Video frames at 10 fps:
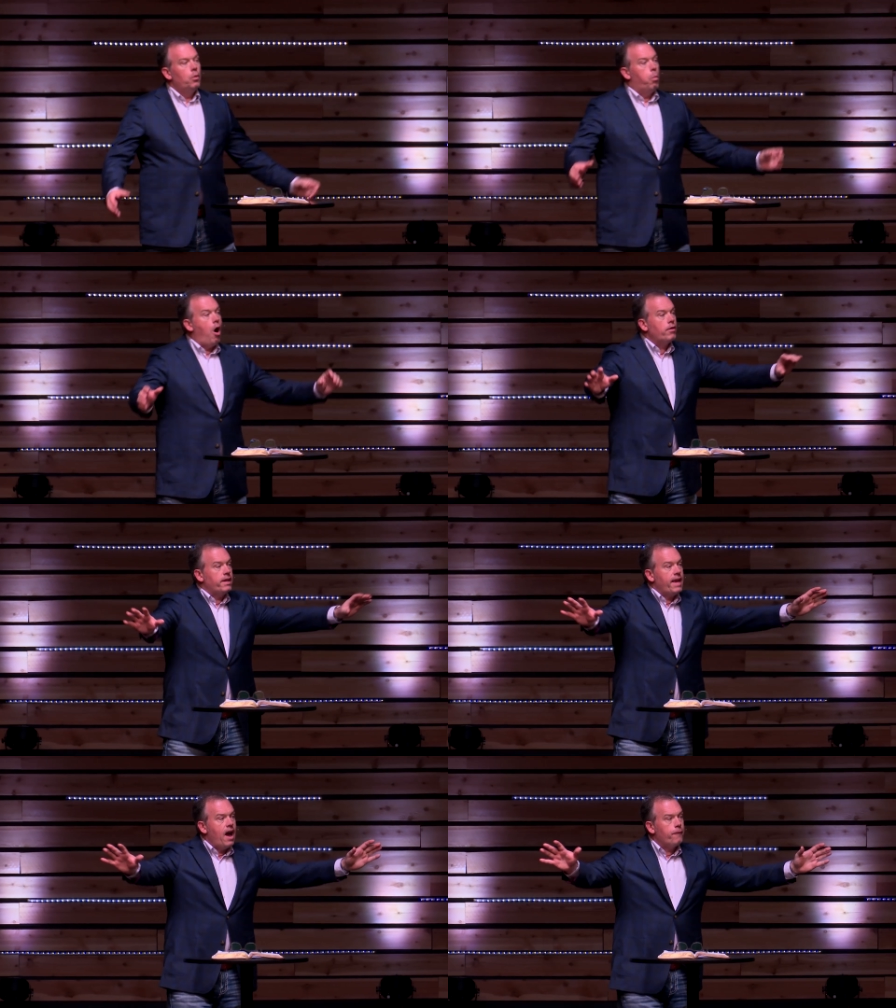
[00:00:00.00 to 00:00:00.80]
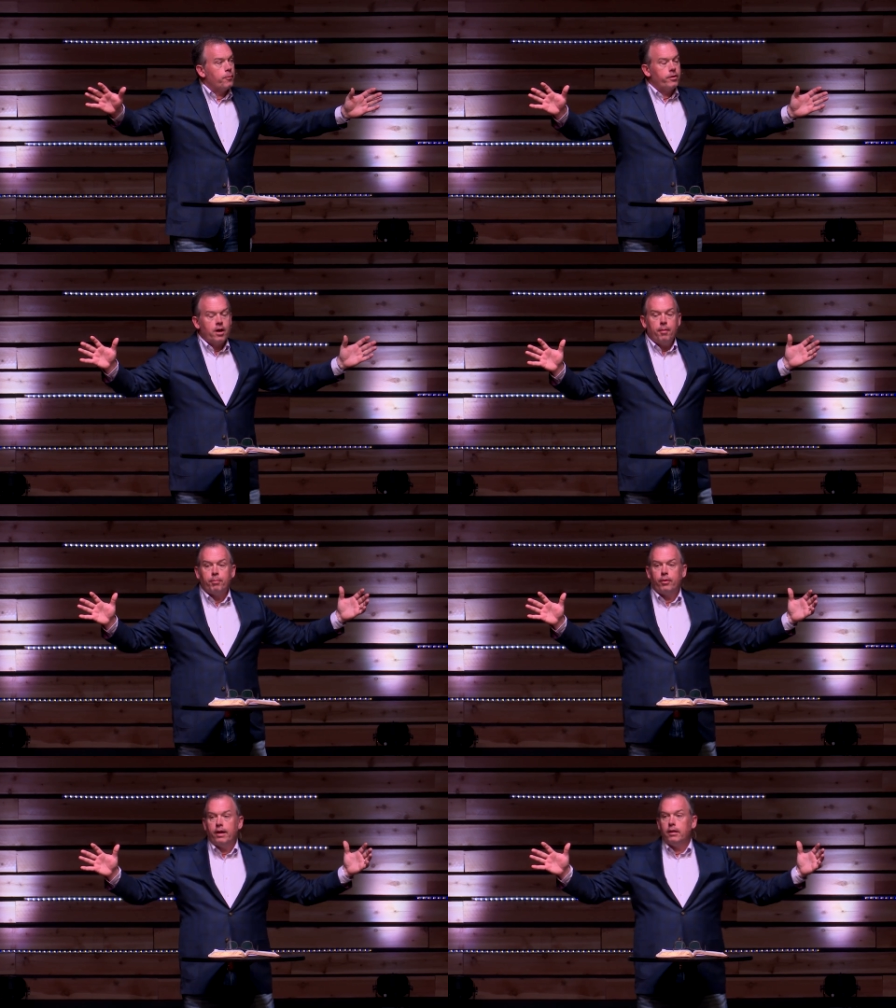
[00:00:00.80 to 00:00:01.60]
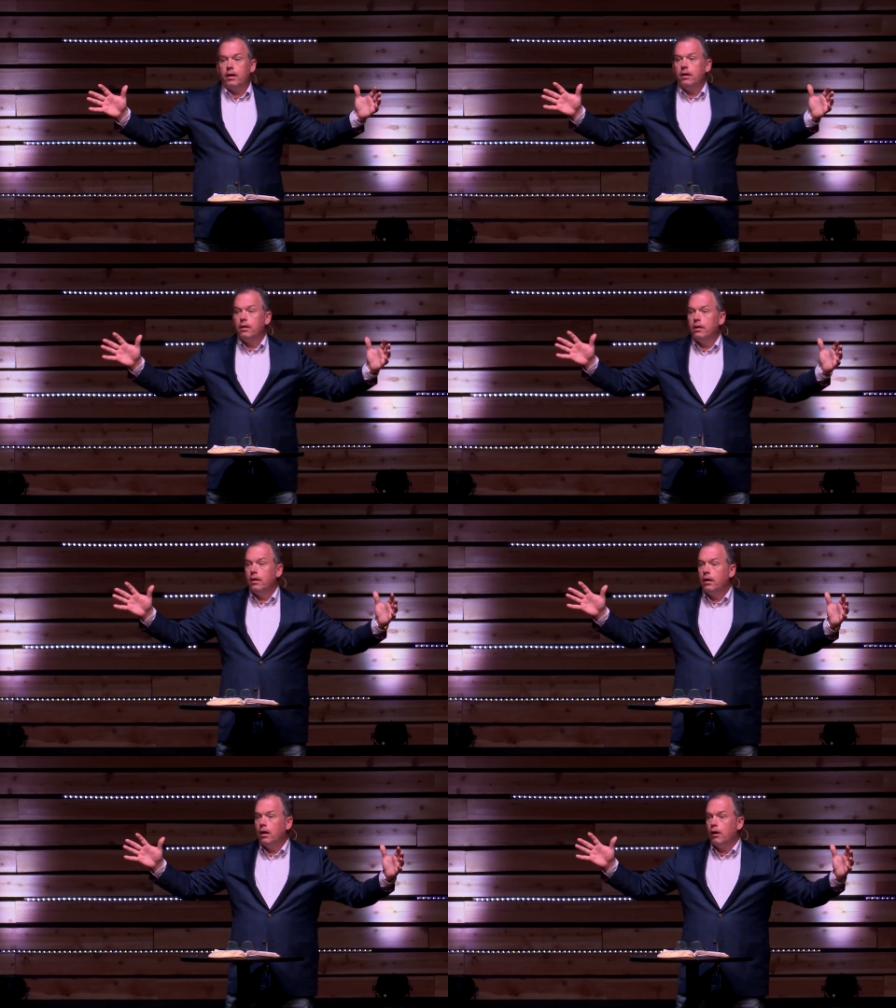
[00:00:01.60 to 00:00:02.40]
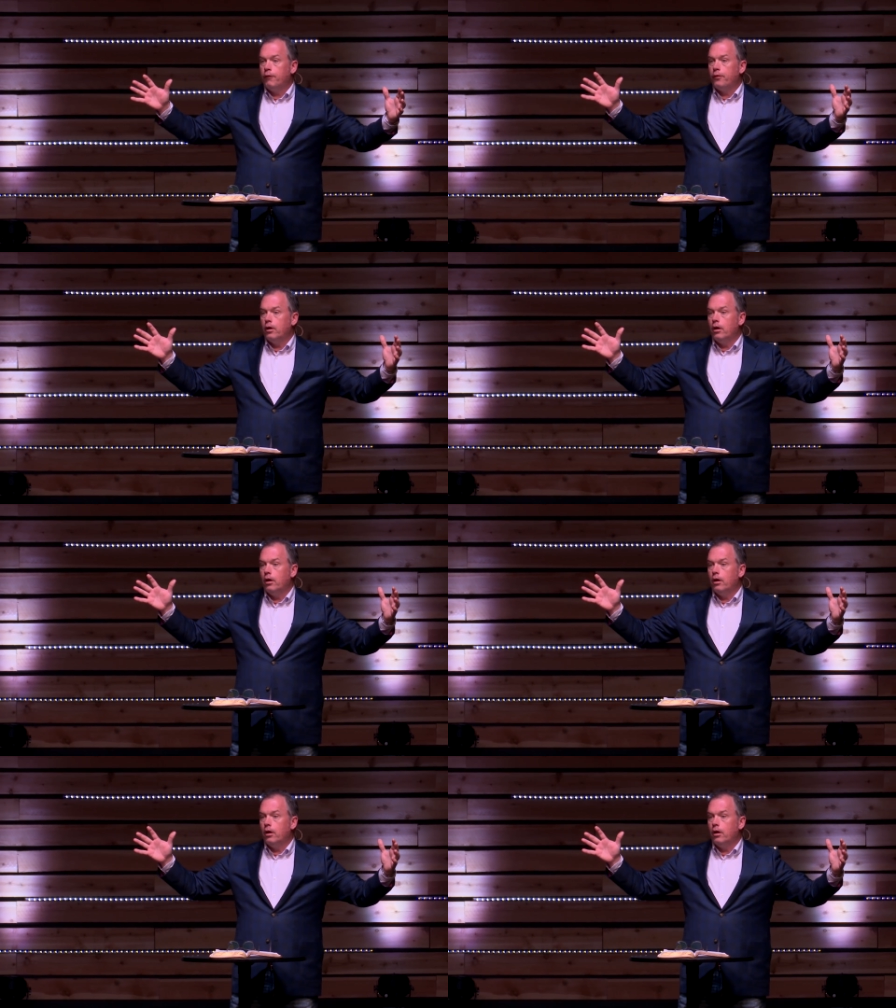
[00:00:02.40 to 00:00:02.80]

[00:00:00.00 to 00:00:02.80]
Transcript: walking out from the umbrella of,